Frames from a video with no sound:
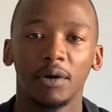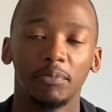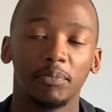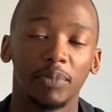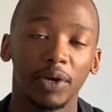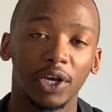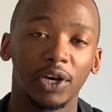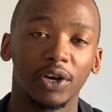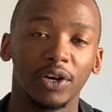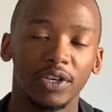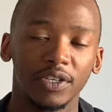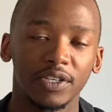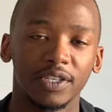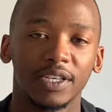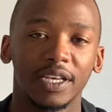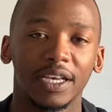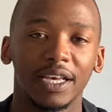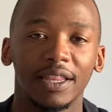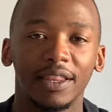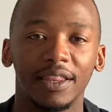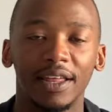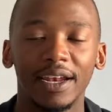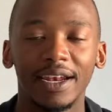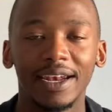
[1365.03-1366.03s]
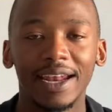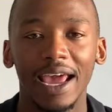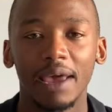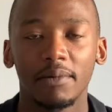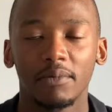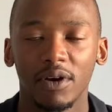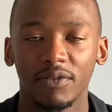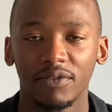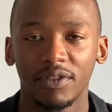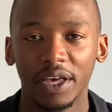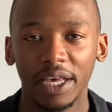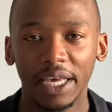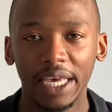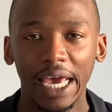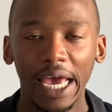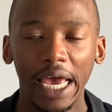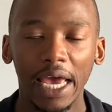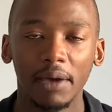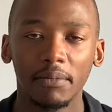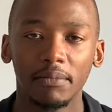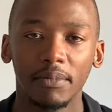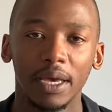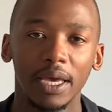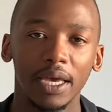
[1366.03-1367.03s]
Because the name of the
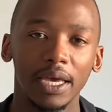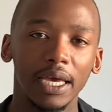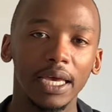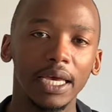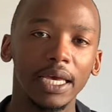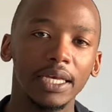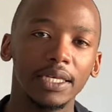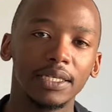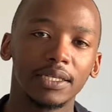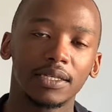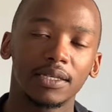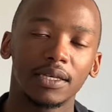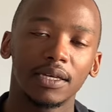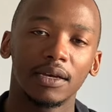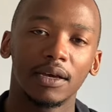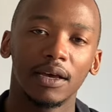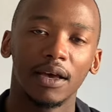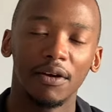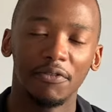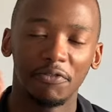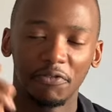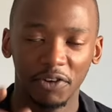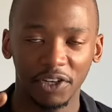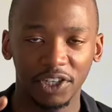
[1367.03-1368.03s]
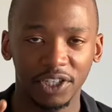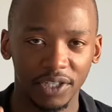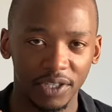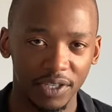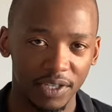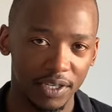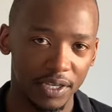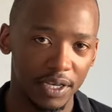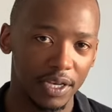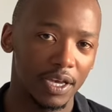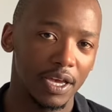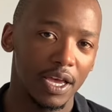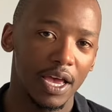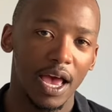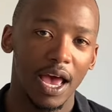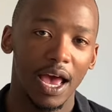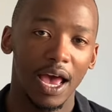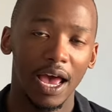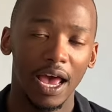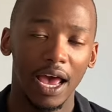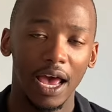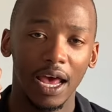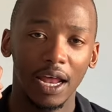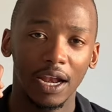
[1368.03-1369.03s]
game is efficiency
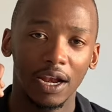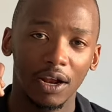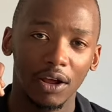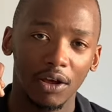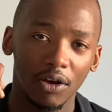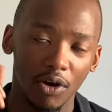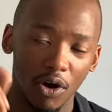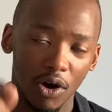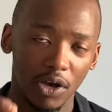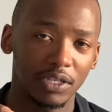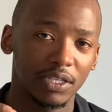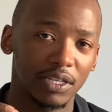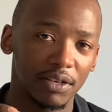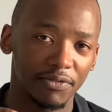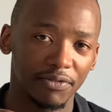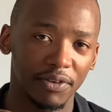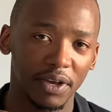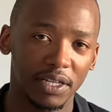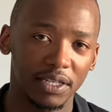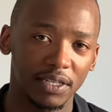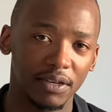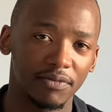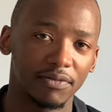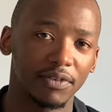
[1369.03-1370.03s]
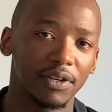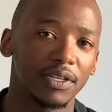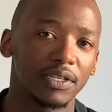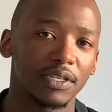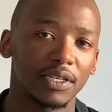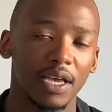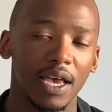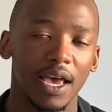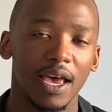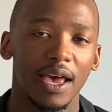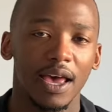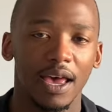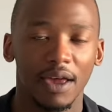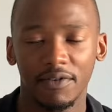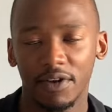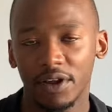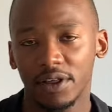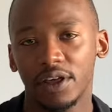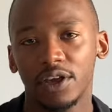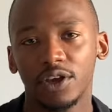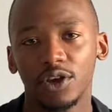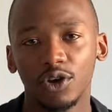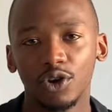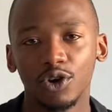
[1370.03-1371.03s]
and cost effectiveness.
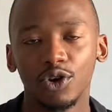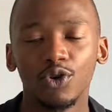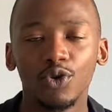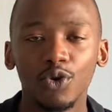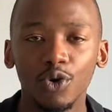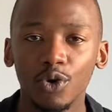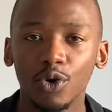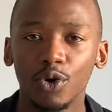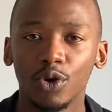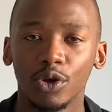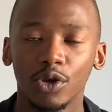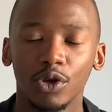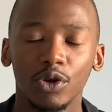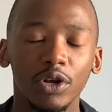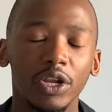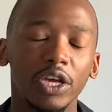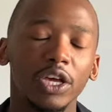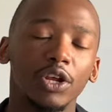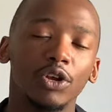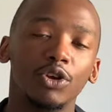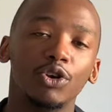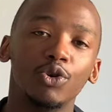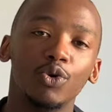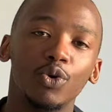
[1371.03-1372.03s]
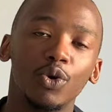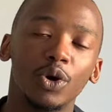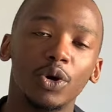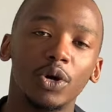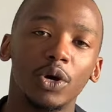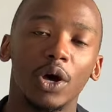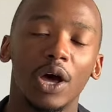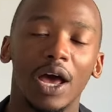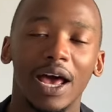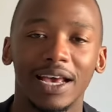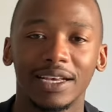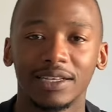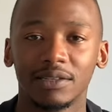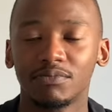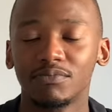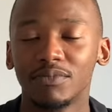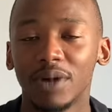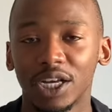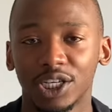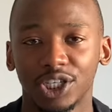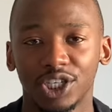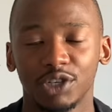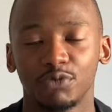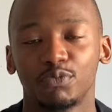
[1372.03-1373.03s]
Everything you do, you need to do it as
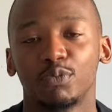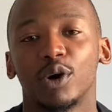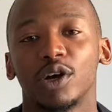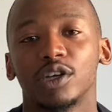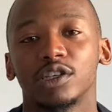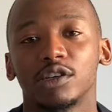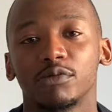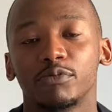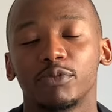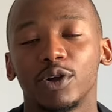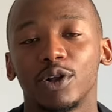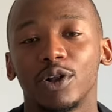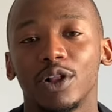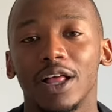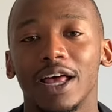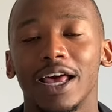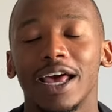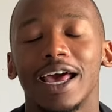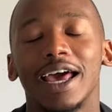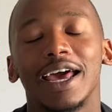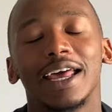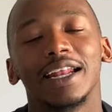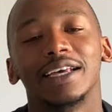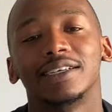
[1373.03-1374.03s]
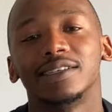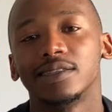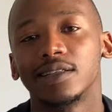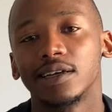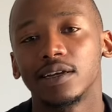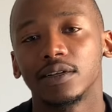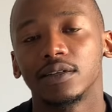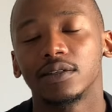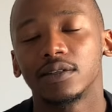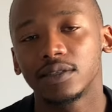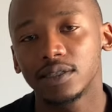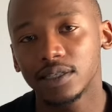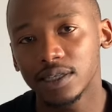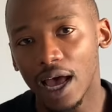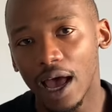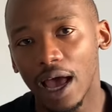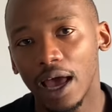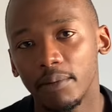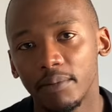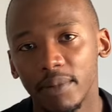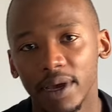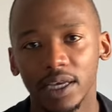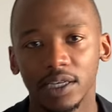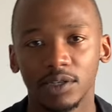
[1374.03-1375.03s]
much as possible in as little
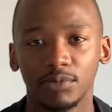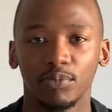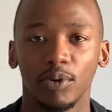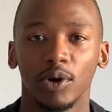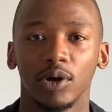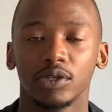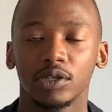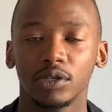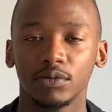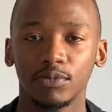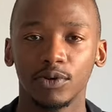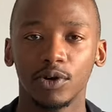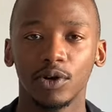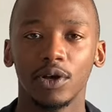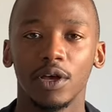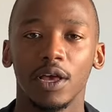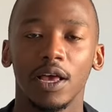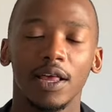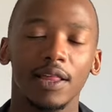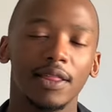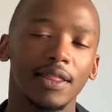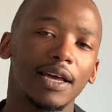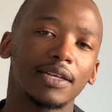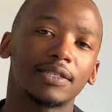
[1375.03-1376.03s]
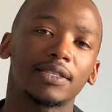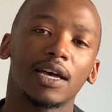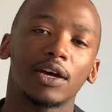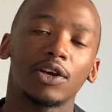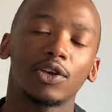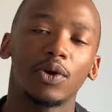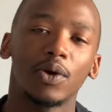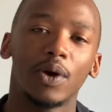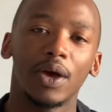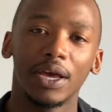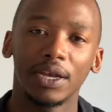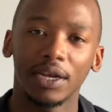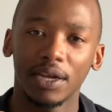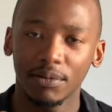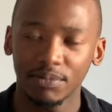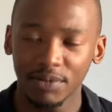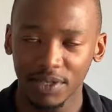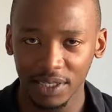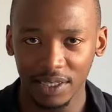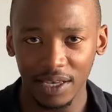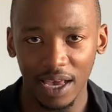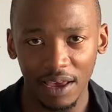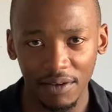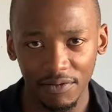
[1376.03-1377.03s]
time as possible. That's how you end up
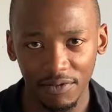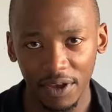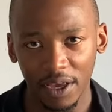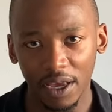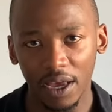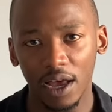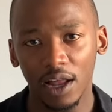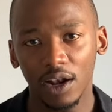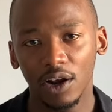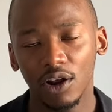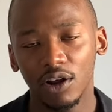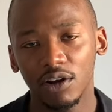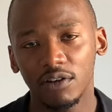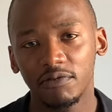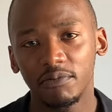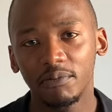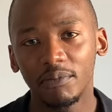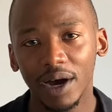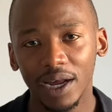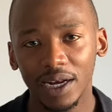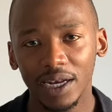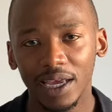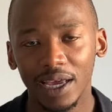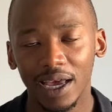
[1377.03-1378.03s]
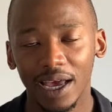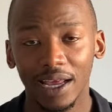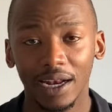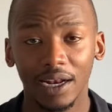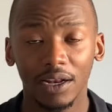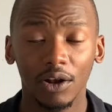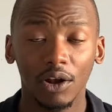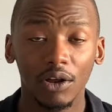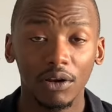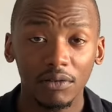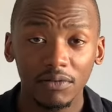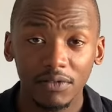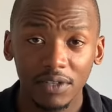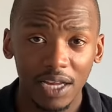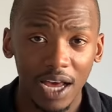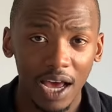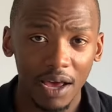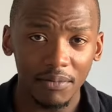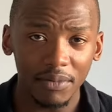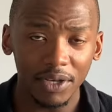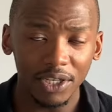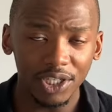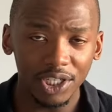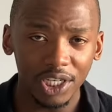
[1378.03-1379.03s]
saving a lot of money and a lot of
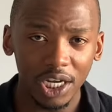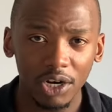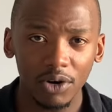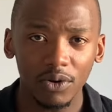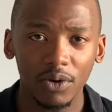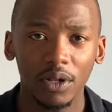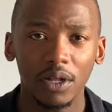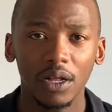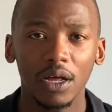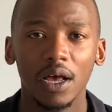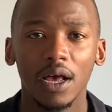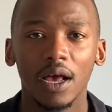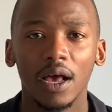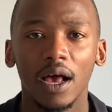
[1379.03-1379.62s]
time in general.